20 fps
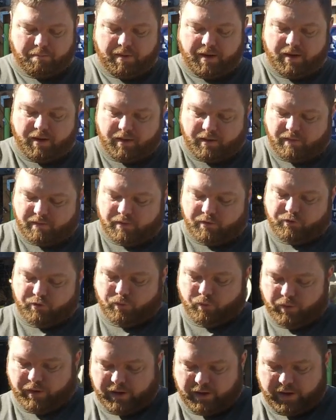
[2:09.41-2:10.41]
bend it in such a
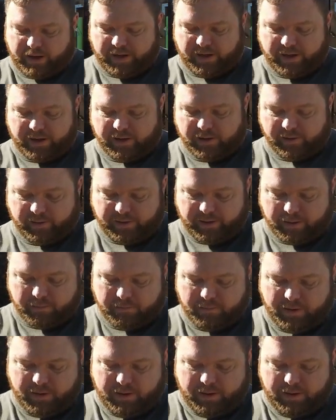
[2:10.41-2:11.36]
way that I can clamp